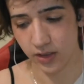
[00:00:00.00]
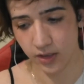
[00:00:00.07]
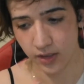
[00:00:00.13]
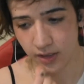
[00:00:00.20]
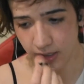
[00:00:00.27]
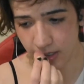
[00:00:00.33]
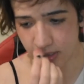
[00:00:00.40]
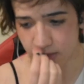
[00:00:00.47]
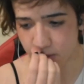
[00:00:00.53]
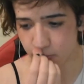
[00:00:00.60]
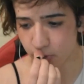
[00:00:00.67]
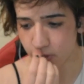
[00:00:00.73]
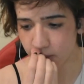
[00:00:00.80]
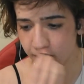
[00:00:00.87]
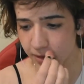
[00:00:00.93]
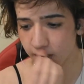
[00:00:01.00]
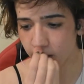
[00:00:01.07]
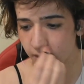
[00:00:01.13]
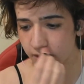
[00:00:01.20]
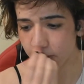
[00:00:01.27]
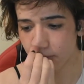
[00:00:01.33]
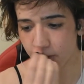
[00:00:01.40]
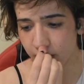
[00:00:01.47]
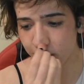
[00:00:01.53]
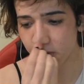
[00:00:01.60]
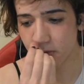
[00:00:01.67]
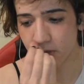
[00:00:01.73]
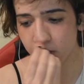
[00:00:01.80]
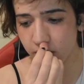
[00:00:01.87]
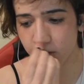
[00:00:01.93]
and just put it on the bottom of
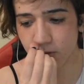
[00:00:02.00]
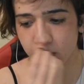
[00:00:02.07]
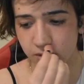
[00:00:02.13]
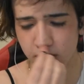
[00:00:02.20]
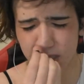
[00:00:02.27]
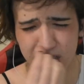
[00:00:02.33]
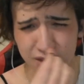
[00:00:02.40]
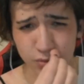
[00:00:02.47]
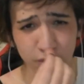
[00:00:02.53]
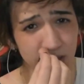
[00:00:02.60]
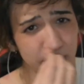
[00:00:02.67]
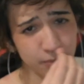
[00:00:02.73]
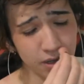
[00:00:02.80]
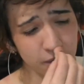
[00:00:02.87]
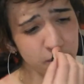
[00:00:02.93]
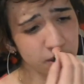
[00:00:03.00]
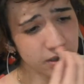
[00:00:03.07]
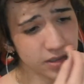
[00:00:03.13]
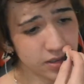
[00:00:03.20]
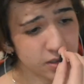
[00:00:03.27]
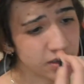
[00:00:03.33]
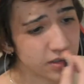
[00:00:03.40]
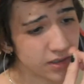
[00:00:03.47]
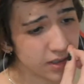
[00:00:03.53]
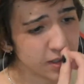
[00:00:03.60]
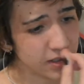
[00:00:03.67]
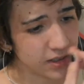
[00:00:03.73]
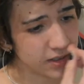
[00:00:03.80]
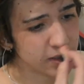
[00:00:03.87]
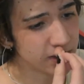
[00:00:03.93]
your nose. This is really popular
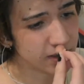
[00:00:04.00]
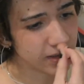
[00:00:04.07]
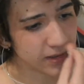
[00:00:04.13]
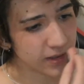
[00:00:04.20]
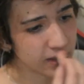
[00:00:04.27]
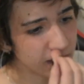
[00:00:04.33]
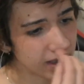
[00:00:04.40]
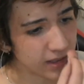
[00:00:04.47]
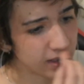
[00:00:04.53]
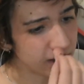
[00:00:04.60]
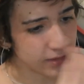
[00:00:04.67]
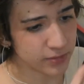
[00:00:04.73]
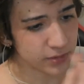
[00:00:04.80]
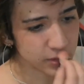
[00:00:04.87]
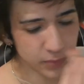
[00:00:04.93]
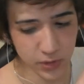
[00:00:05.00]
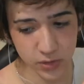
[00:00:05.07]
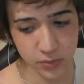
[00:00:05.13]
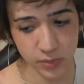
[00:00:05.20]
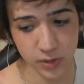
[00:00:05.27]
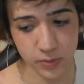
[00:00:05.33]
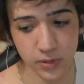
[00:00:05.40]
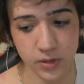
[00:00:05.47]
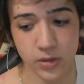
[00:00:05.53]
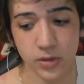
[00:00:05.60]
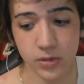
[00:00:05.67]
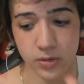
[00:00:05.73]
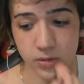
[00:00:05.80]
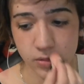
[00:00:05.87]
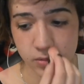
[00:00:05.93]
for most people
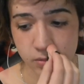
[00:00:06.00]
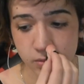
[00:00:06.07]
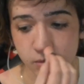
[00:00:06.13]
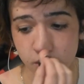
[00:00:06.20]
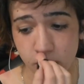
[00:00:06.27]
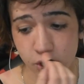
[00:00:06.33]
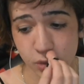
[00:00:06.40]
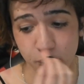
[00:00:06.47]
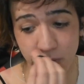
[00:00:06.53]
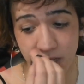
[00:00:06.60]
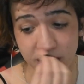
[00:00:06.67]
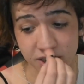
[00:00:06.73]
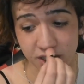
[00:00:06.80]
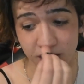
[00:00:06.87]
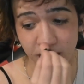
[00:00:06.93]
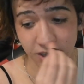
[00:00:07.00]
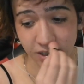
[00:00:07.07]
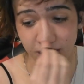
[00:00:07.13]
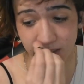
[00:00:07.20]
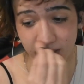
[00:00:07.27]
who use blush at all.